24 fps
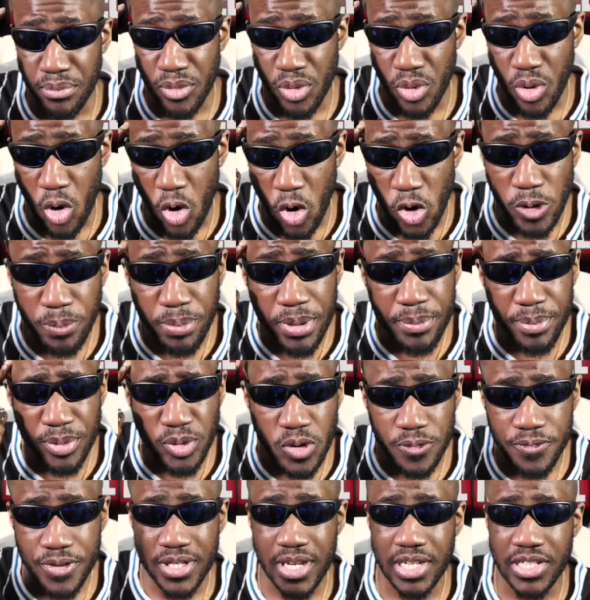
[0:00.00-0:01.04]
all people know
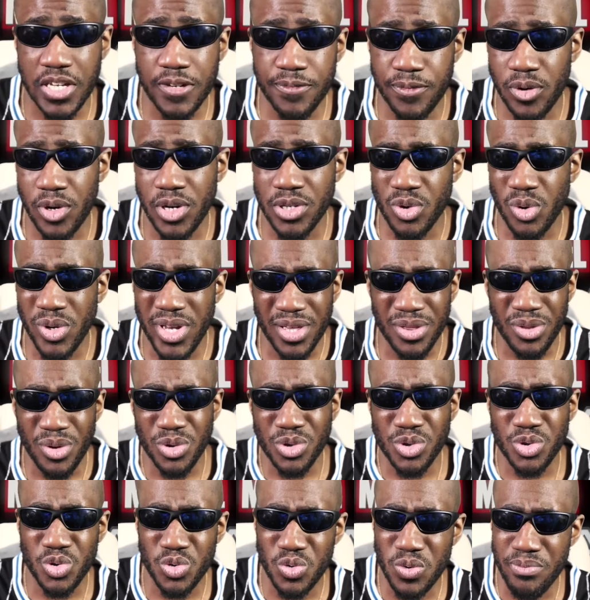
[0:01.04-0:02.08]
Fantastic Four is, oh yeah, those
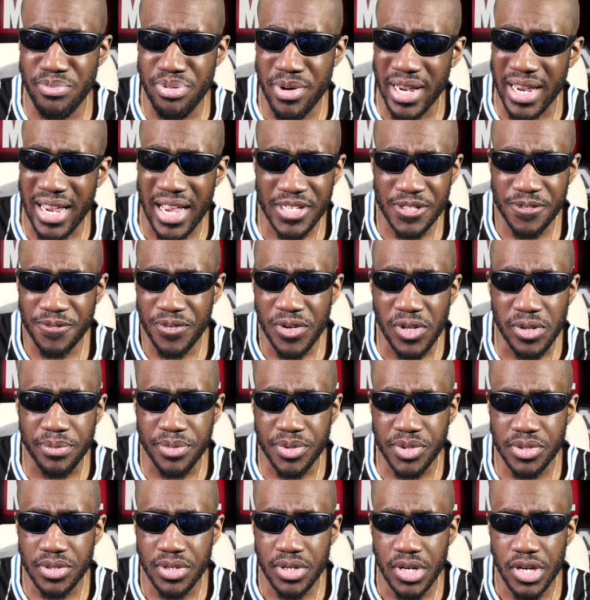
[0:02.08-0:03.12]
two breakout
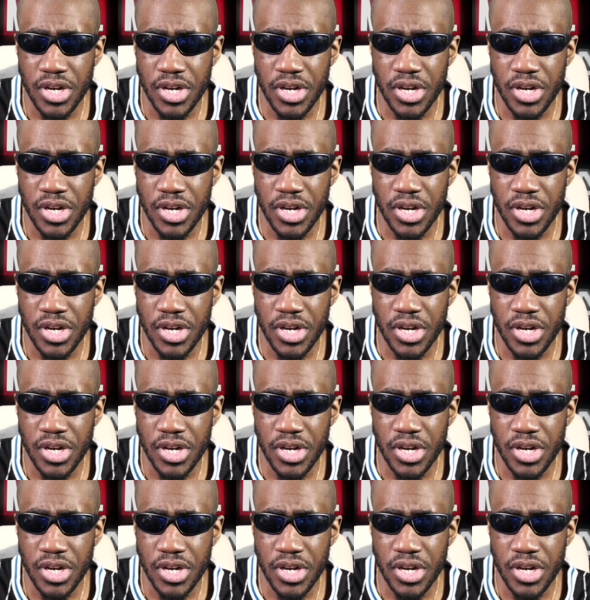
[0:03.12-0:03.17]
films.